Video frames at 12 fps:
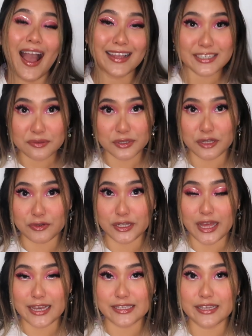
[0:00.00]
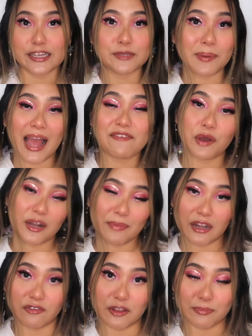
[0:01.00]
I didn't really realize this, but I have quite a
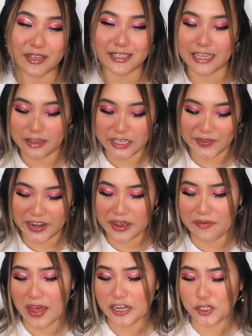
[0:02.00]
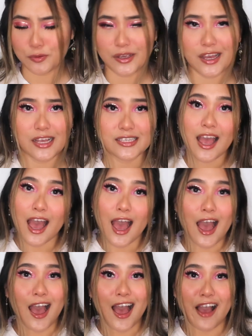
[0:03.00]
bit of lippies in this video, and that's just because
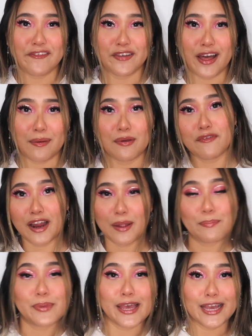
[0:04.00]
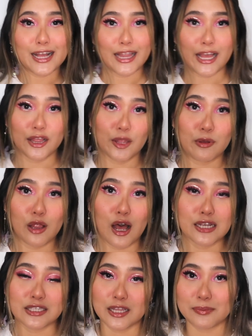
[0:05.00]
I feel like I'm a very big like lip
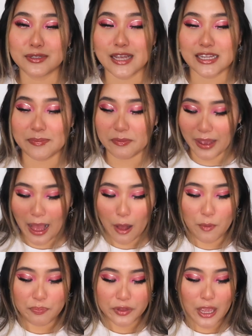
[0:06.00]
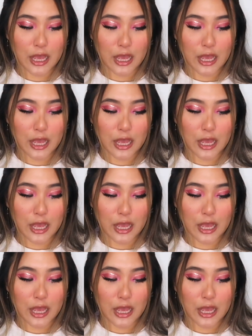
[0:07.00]
gloss, lipstick type of gal.